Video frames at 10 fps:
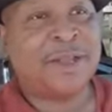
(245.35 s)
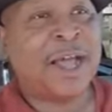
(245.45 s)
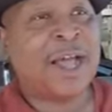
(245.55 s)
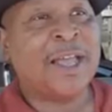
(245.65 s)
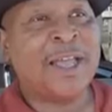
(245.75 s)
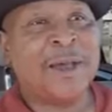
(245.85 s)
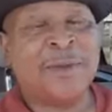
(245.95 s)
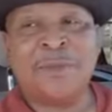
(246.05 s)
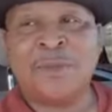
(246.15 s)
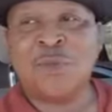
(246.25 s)
And I
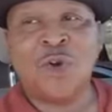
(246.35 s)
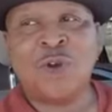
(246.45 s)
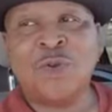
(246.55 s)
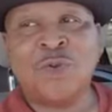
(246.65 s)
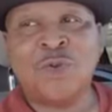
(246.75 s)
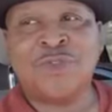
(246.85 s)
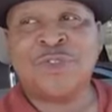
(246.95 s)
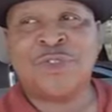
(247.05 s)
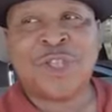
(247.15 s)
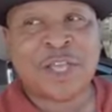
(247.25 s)
am one who
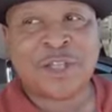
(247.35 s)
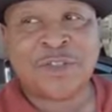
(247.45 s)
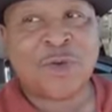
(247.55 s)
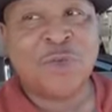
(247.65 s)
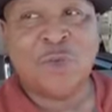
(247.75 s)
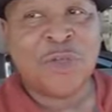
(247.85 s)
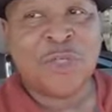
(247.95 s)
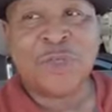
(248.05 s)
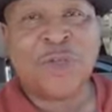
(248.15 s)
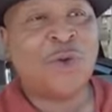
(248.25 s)
sticks
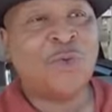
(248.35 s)
with